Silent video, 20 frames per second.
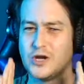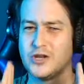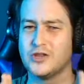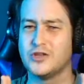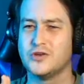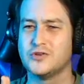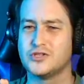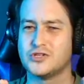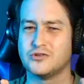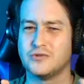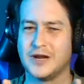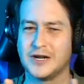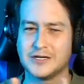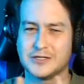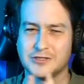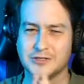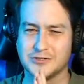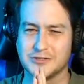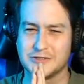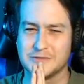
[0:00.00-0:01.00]
of those
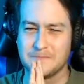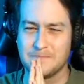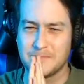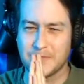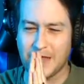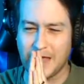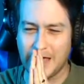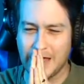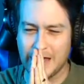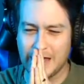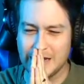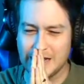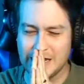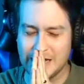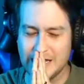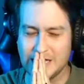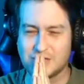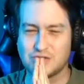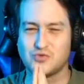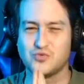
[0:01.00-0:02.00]
directors, and
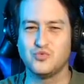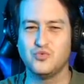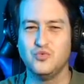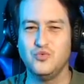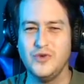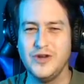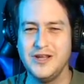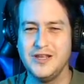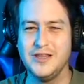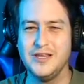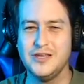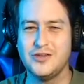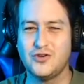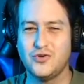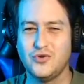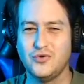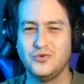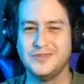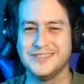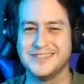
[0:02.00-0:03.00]
it's really
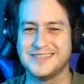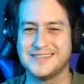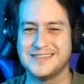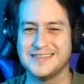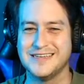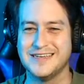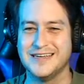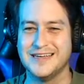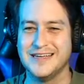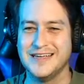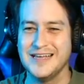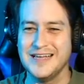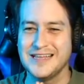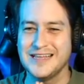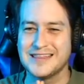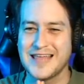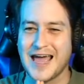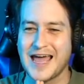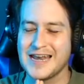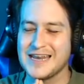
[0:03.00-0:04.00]
cool to see
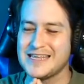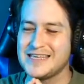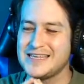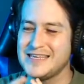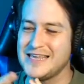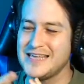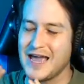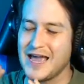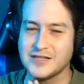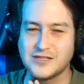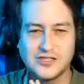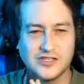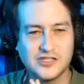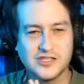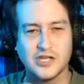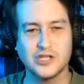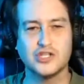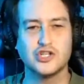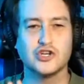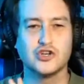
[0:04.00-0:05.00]
that he had
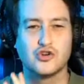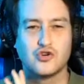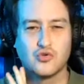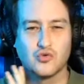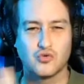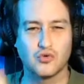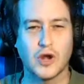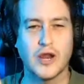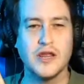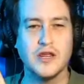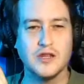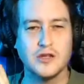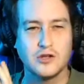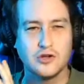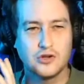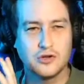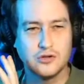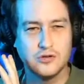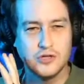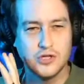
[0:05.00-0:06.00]
such a great
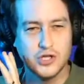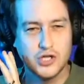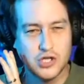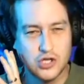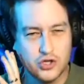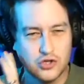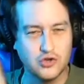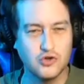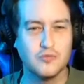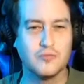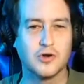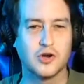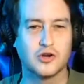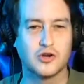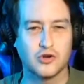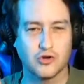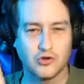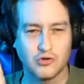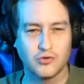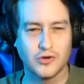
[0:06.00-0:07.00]
humor
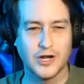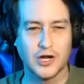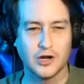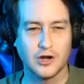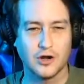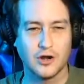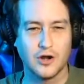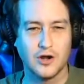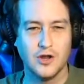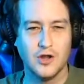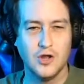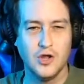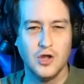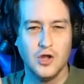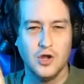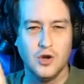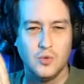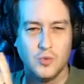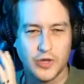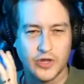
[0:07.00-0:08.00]
career
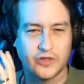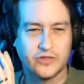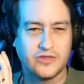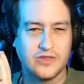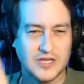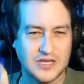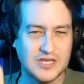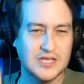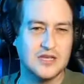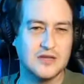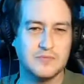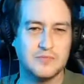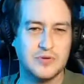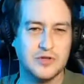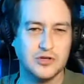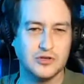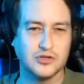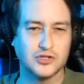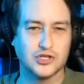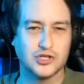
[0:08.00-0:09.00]
with the Key and
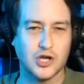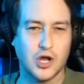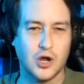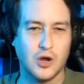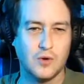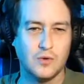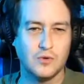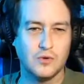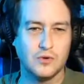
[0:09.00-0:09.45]
Peele show